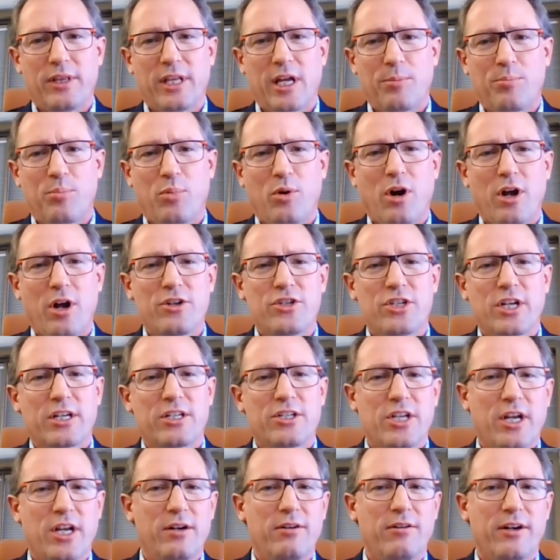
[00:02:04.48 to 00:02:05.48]
in that
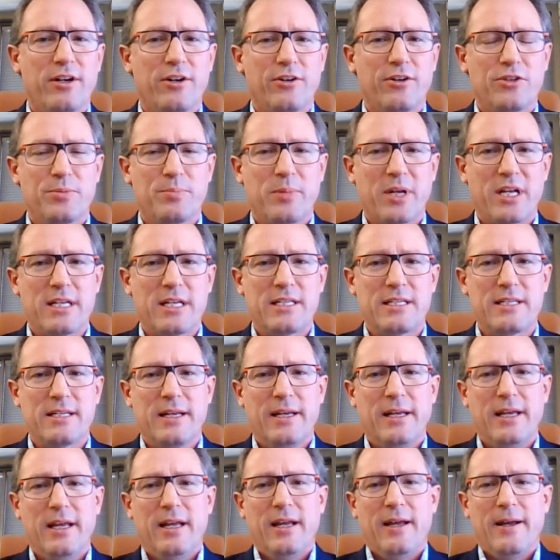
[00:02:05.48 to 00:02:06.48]
project generator
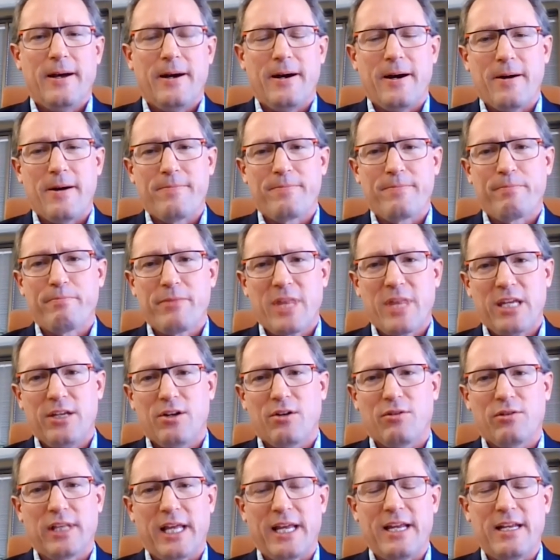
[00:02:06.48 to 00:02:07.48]
space, um,
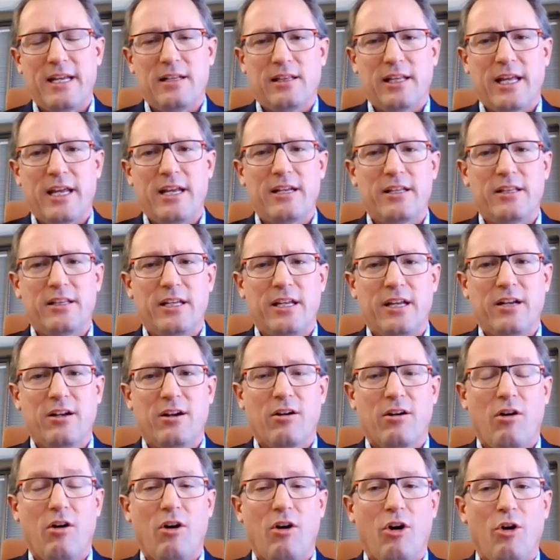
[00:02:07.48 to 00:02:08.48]
you know, late, late in the
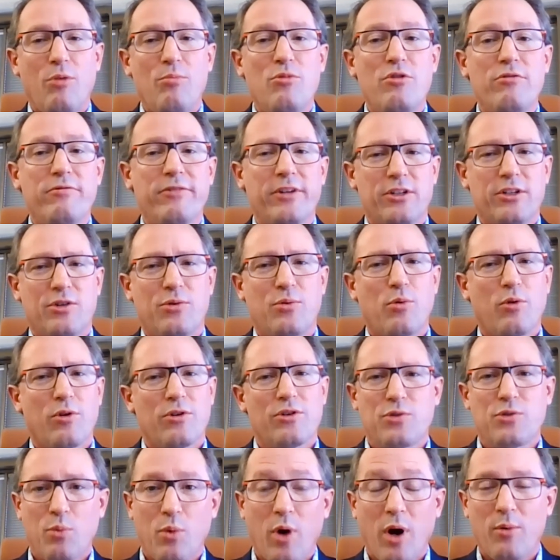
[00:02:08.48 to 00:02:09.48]
year, all moving
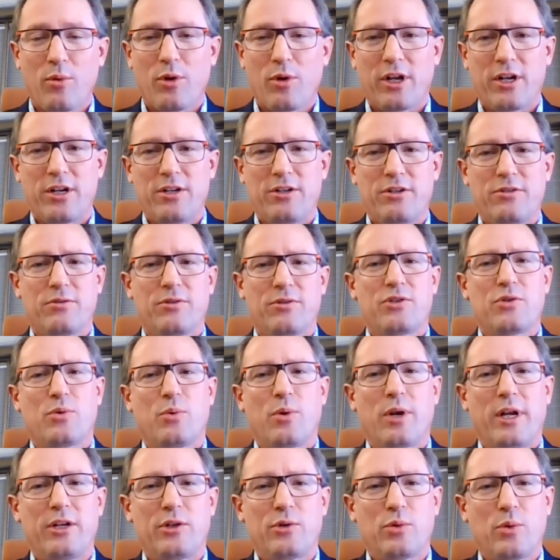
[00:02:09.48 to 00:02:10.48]
towards what we're going to do in
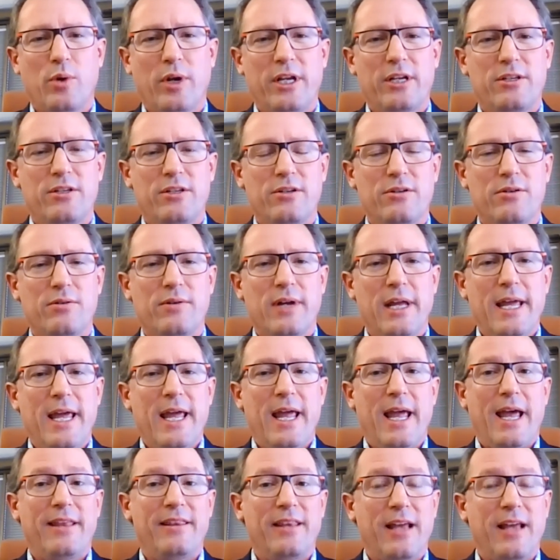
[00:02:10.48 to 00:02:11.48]
twenty twenty-two.
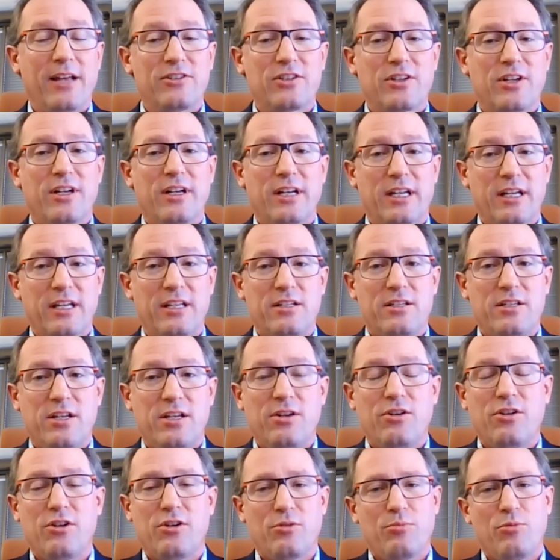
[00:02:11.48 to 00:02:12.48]
And that's going to
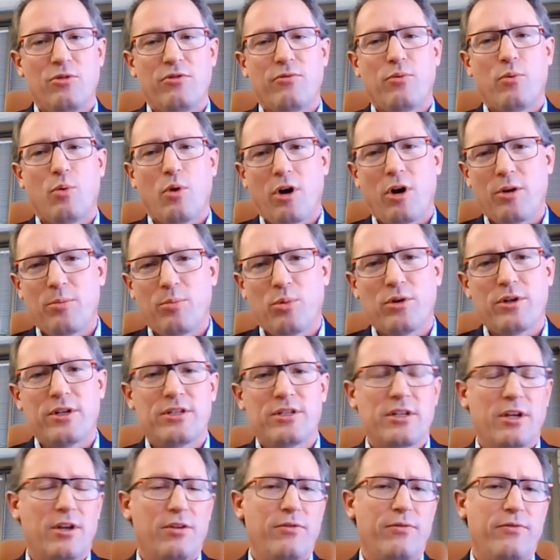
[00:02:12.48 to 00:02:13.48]
continue to move Waterbury
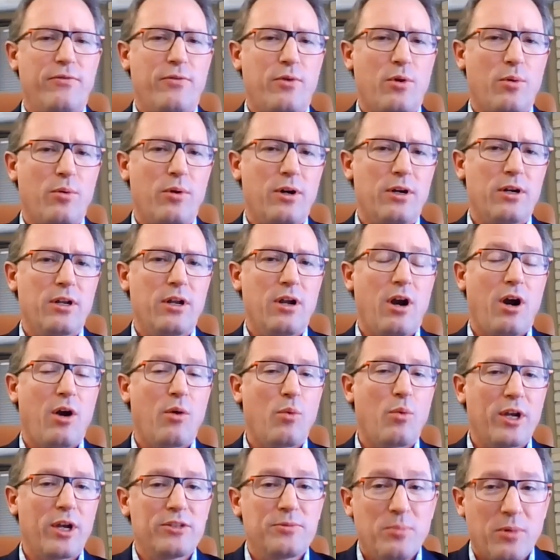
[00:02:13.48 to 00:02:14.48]
South forward,
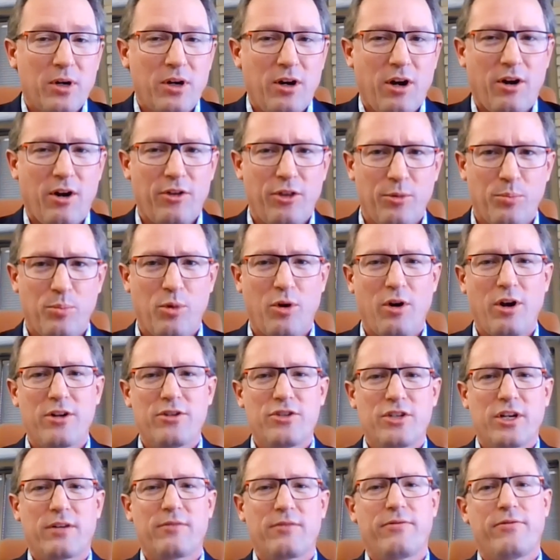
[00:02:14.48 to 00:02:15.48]
our West MacArthur
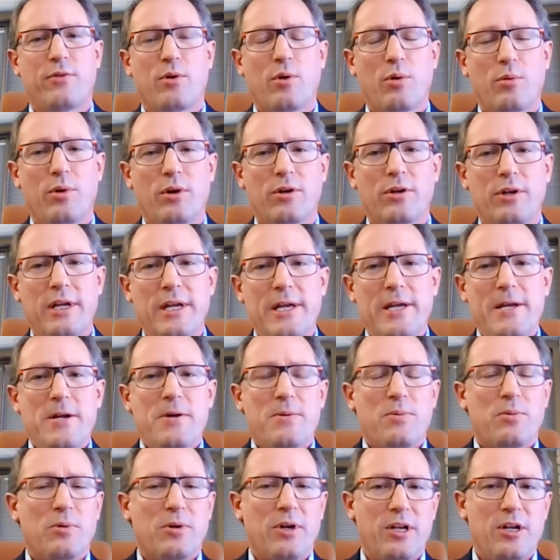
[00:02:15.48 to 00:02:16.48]
project forward.
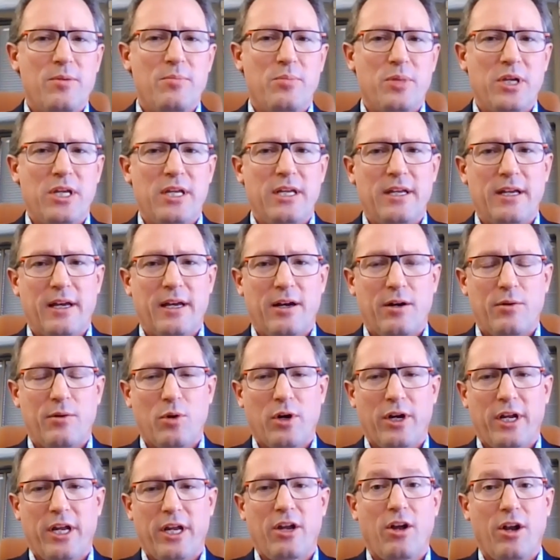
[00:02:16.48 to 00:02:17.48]
We're going to be uh,
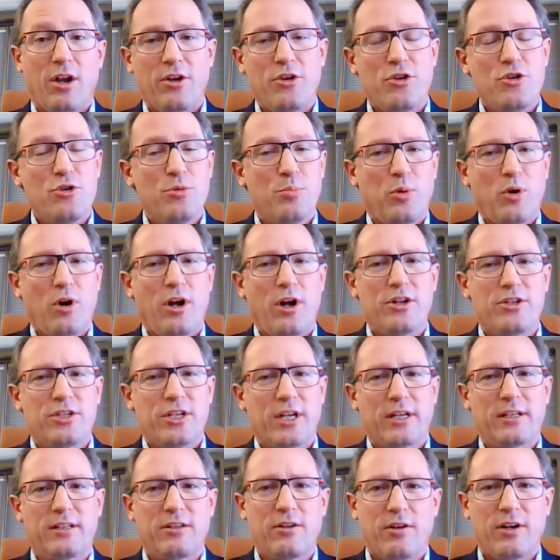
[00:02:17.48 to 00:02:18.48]
working on a new
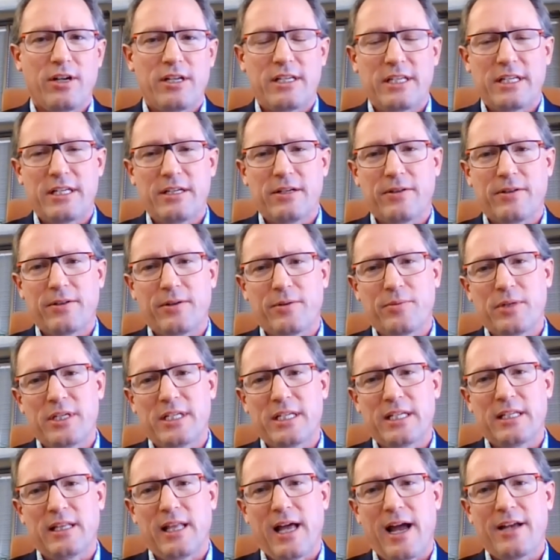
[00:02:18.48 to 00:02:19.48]
project on a deal that we
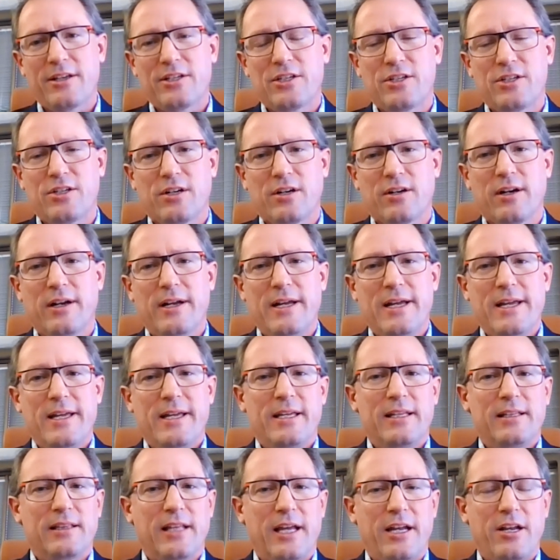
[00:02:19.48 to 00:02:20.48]
did last year,
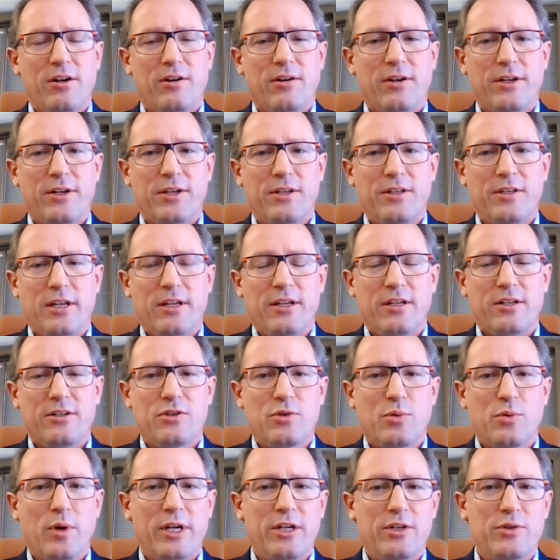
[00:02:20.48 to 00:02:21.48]
later in,
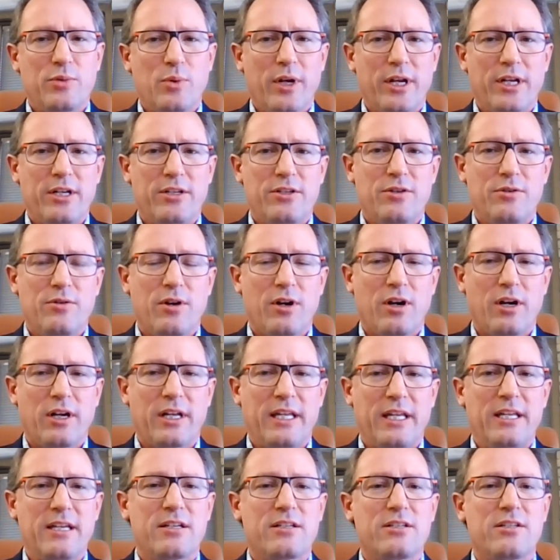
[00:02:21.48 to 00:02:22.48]
in twenty twenty-two at
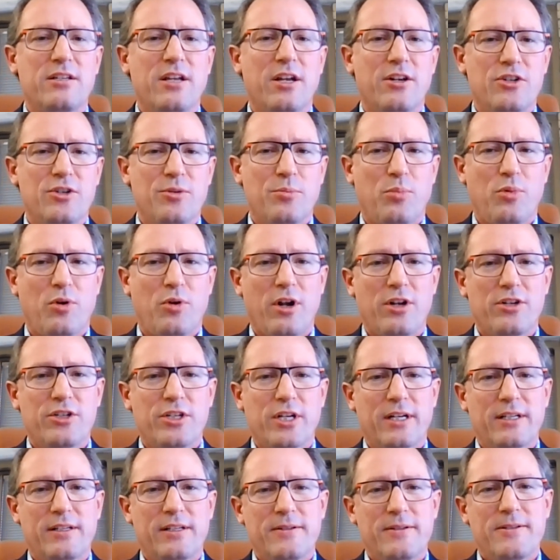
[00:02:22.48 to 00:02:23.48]
our Key Extension
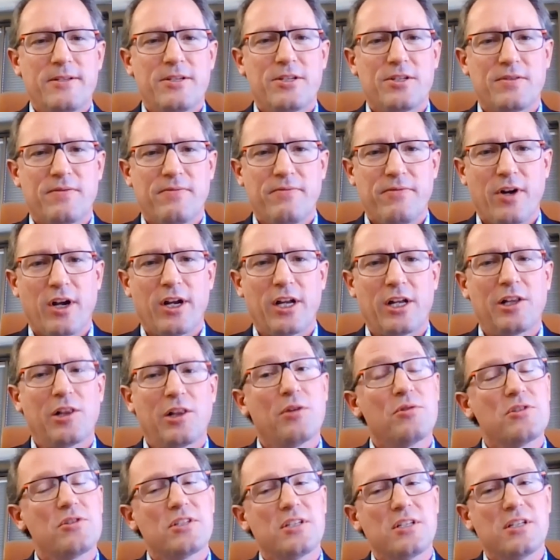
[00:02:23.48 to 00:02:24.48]
project, just very
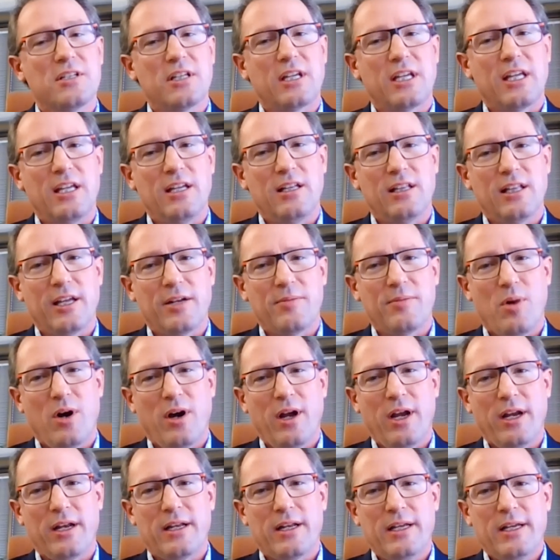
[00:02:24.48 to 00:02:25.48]
close to the Key Lake
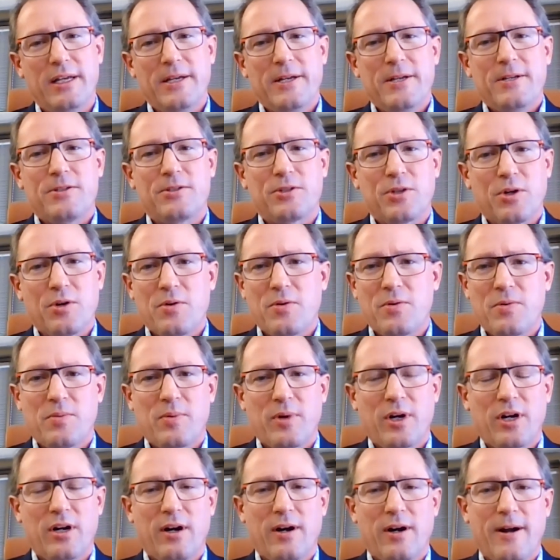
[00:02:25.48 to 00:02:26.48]
mine. So
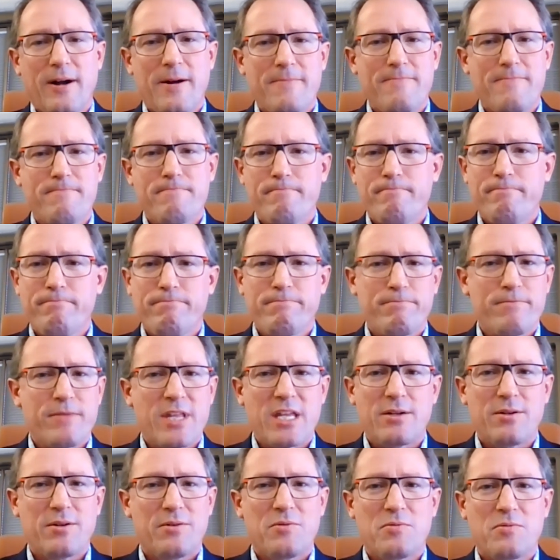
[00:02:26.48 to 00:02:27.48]
we're, um,
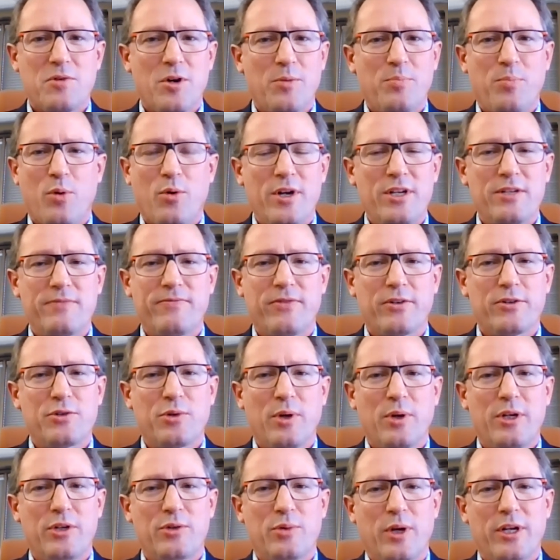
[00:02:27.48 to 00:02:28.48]
We're poised for
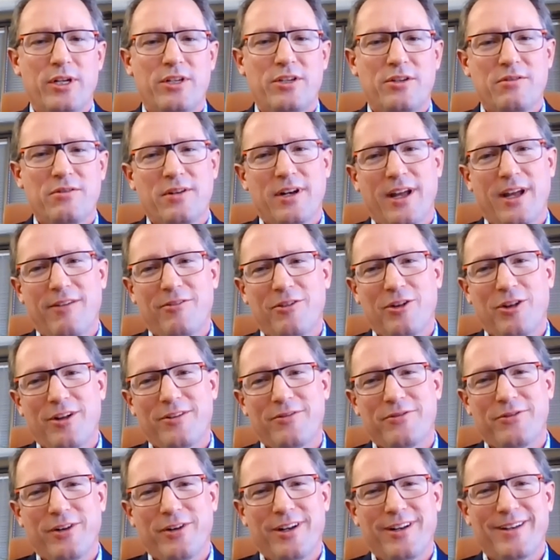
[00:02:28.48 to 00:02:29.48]
twenty twenty-two and having a
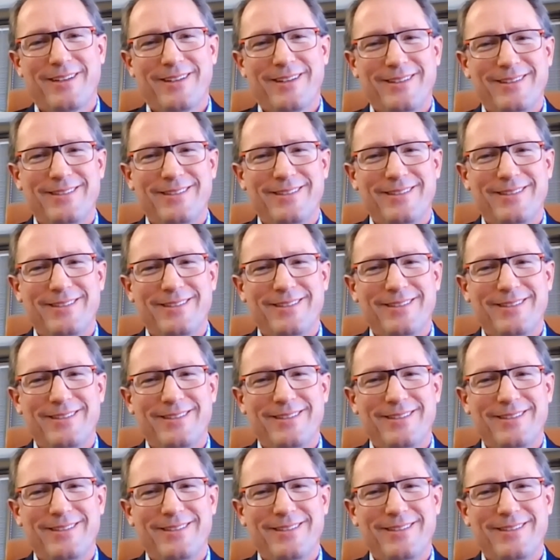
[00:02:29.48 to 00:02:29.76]
lot of fun.